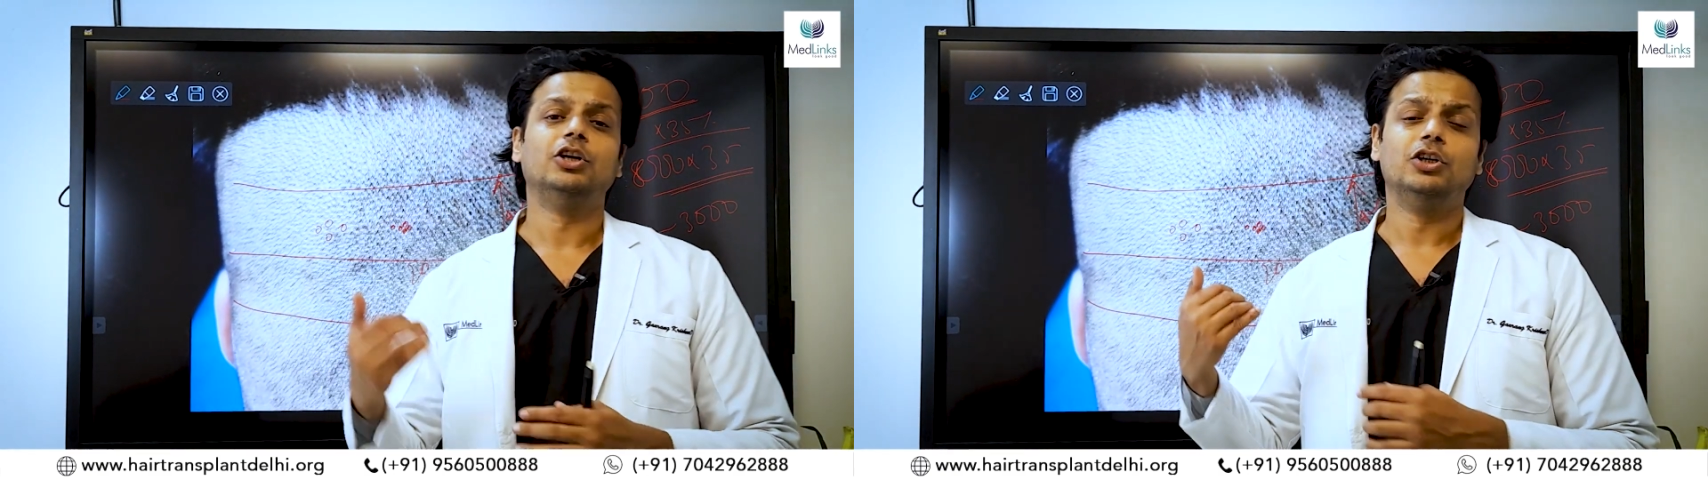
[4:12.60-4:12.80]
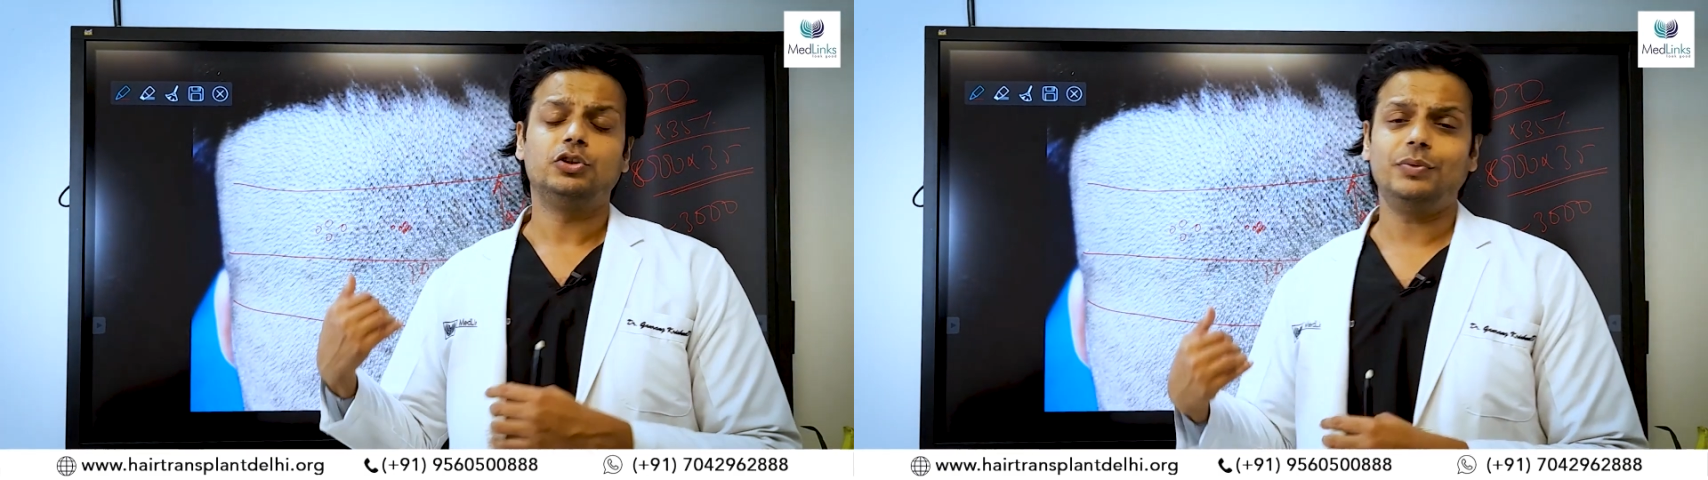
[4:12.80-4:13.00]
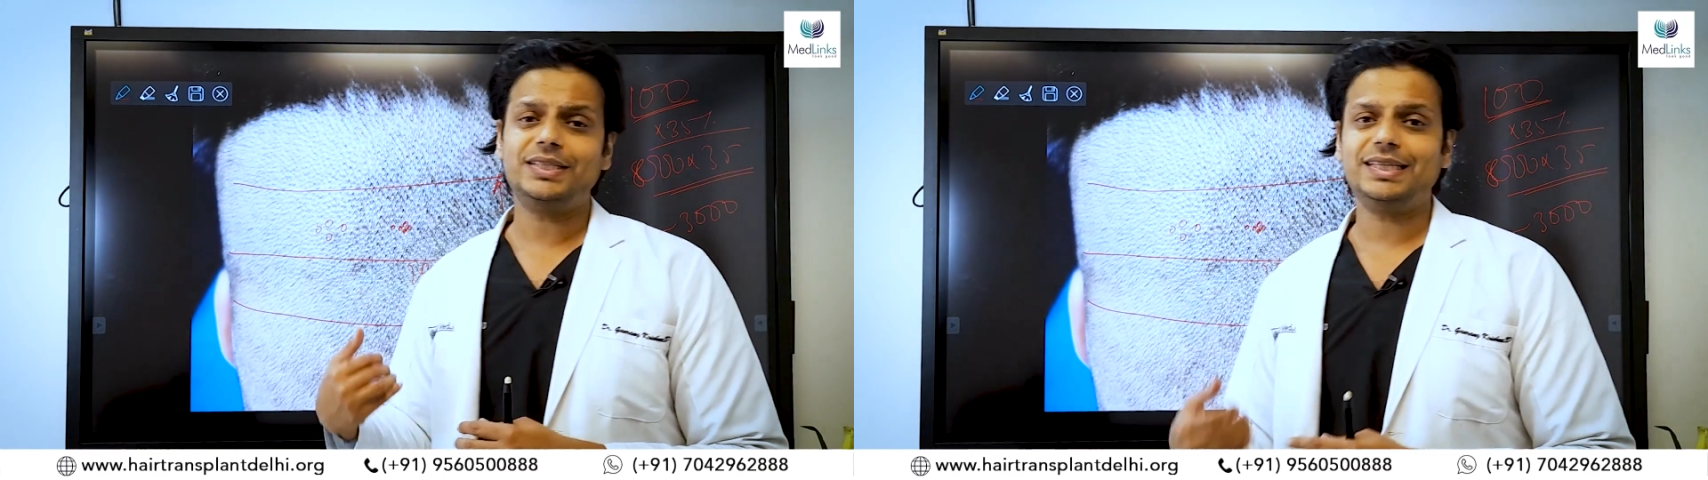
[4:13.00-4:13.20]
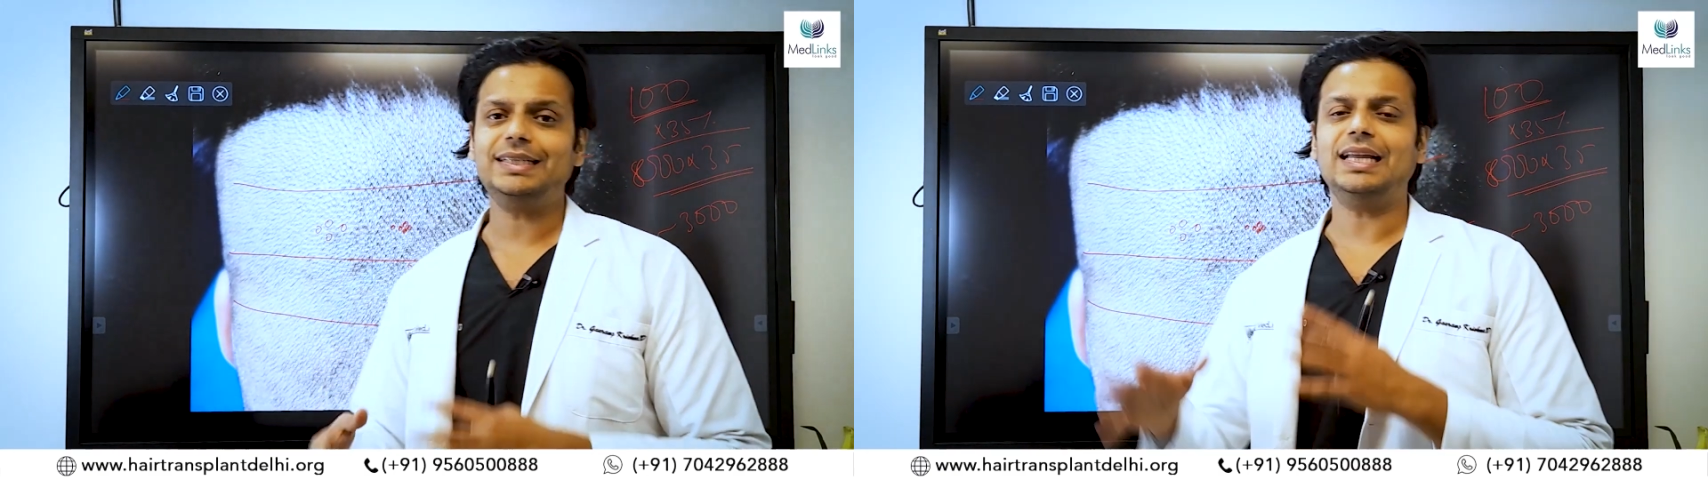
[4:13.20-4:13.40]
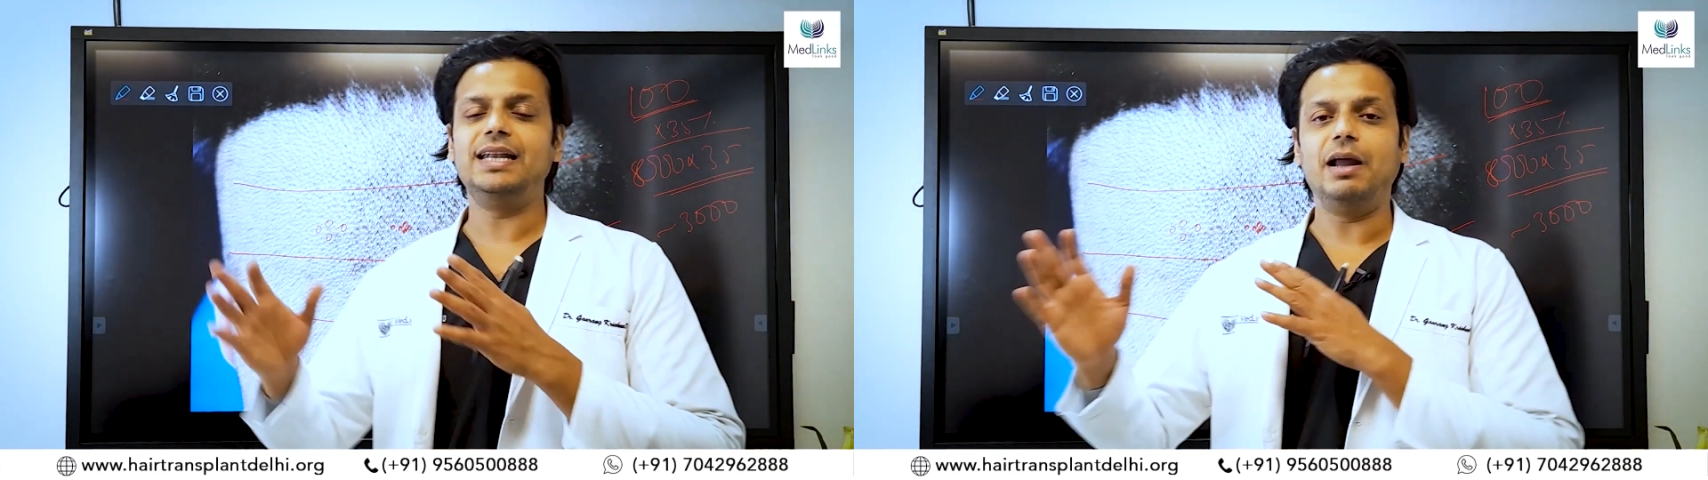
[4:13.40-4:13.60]
So we see
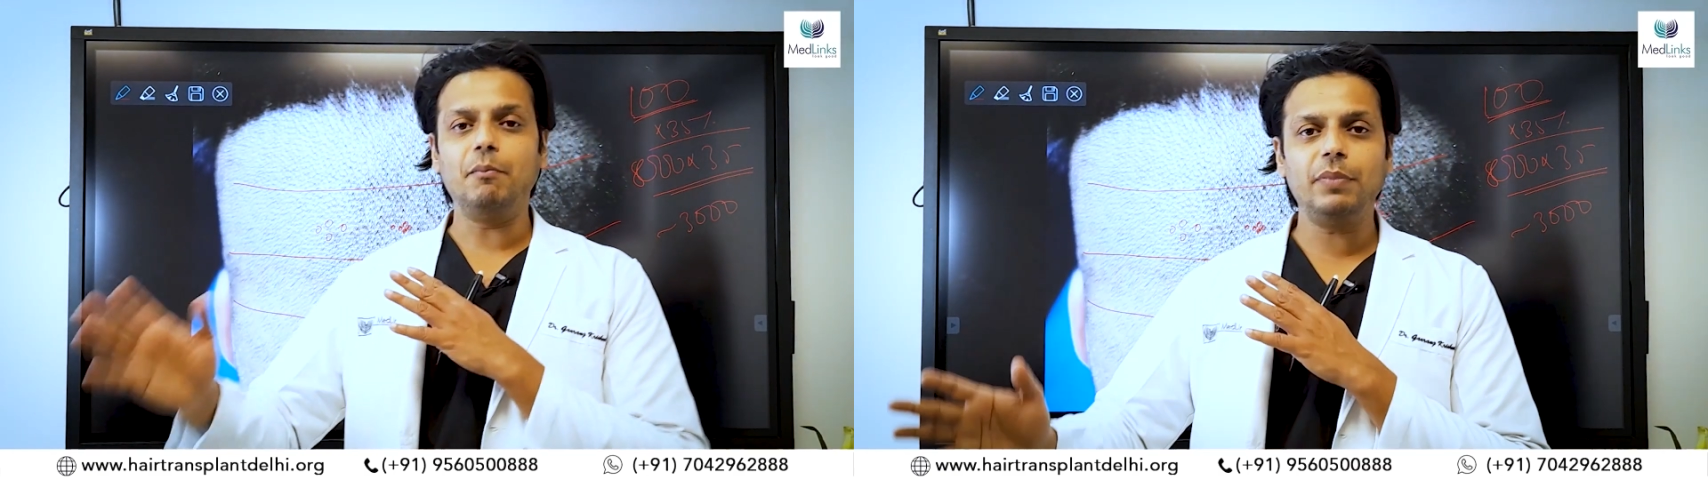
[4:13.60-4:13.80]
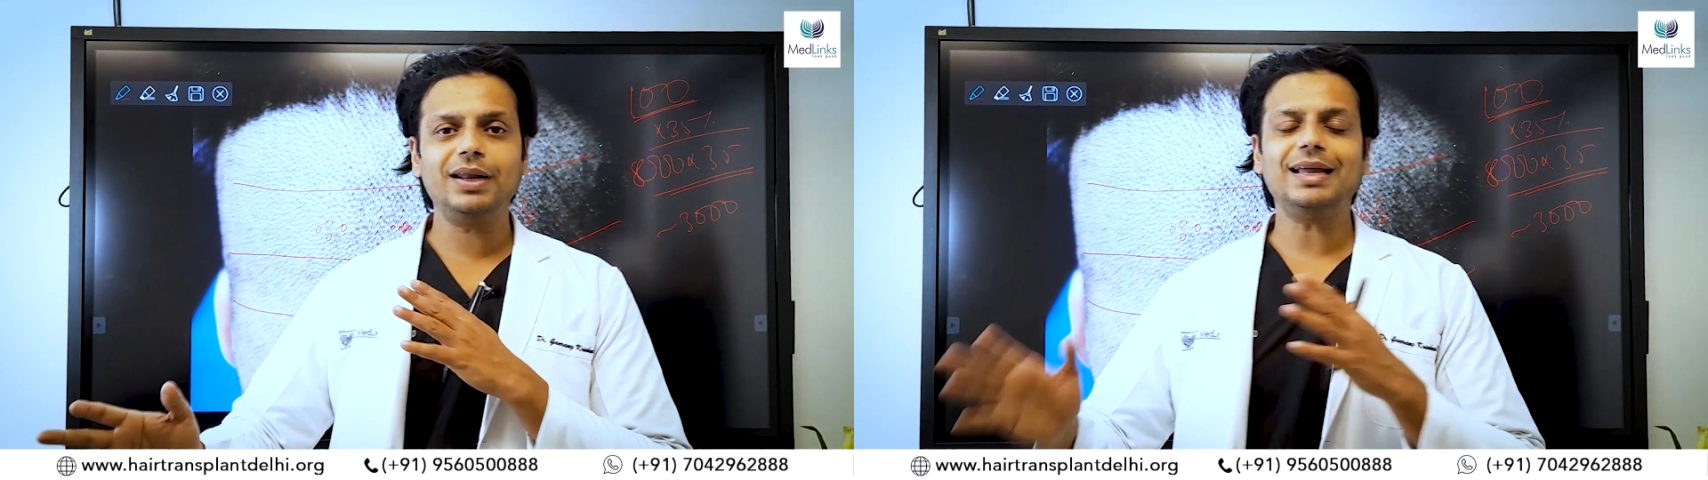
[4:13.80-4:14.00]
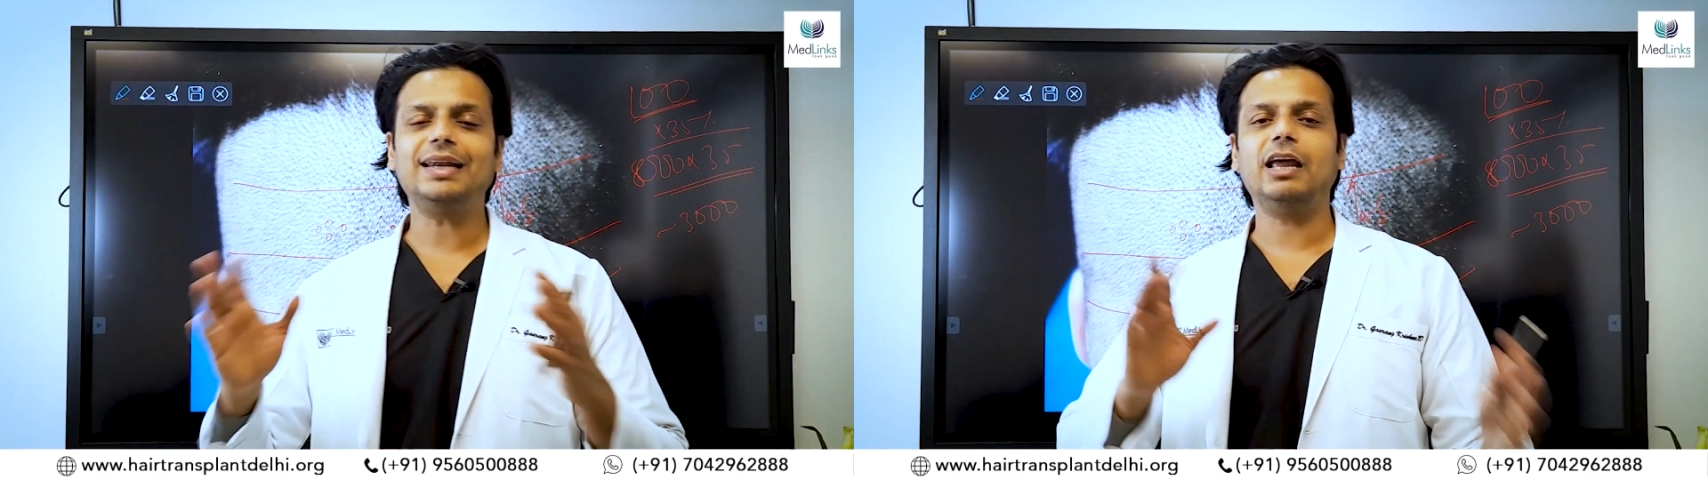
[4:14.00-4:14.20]
the number that